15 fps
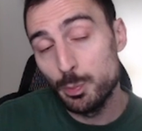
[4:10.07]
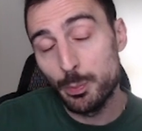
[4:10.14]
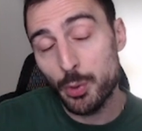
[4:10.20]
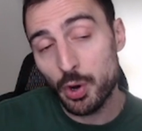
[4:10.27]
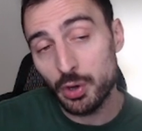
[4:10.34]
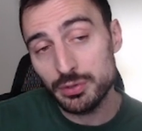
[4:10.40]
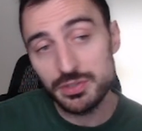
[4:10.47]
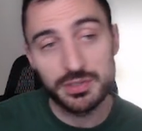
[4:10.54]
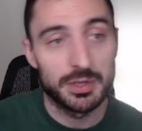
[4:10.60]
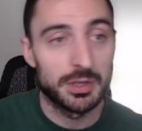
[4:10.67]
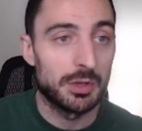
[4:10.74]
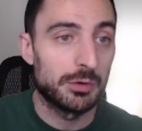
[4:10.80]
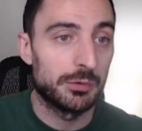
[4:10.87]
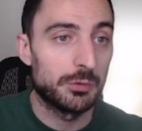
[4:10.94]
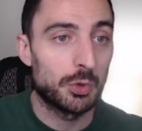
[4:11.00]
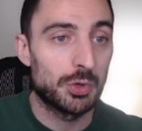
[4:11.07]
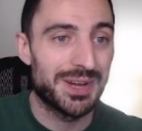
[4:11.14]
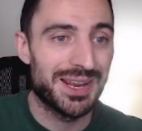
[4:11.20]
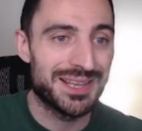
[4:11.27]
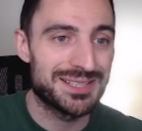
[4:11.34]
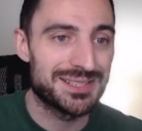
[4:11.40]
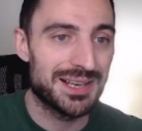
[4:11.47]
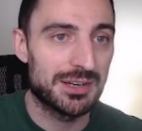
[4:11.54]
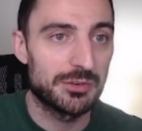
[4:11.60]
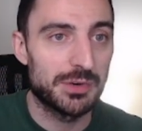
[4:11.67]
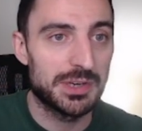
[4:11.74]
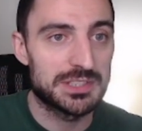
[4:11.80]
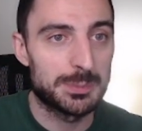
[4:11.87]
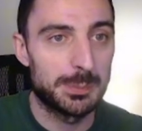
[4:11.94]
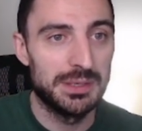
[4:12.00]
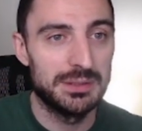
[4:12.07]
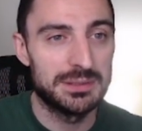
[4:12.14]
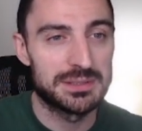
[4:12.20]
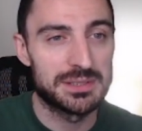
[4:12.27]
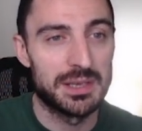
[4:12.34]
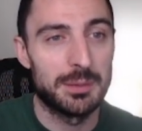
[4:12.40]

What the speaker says: pawns for a sacrifice picks,